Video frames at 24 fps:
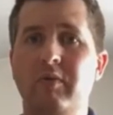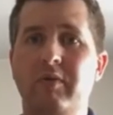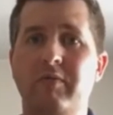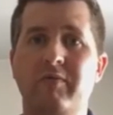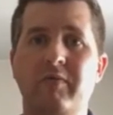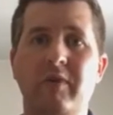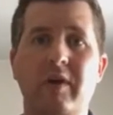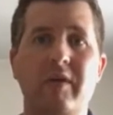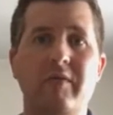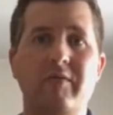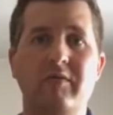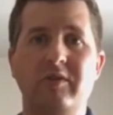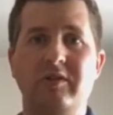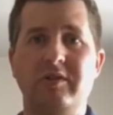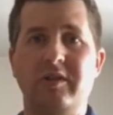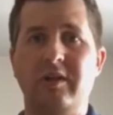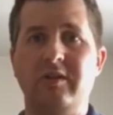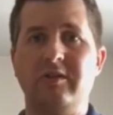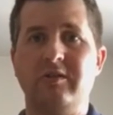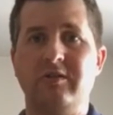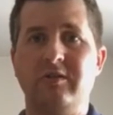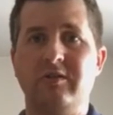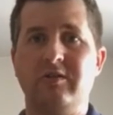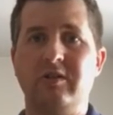with various
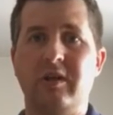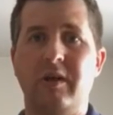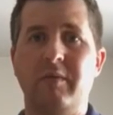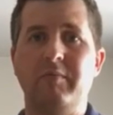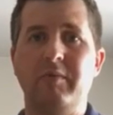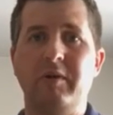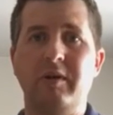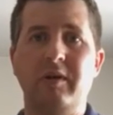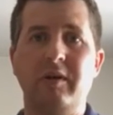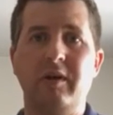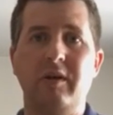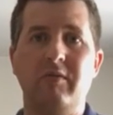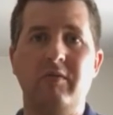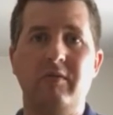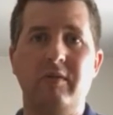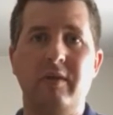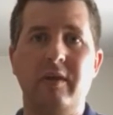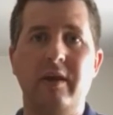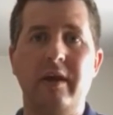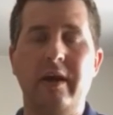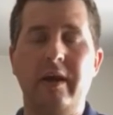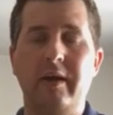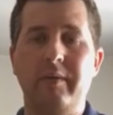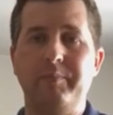hazards happening here
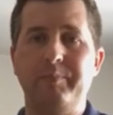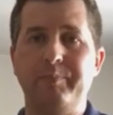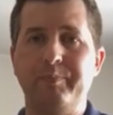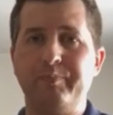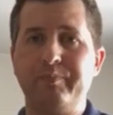and there.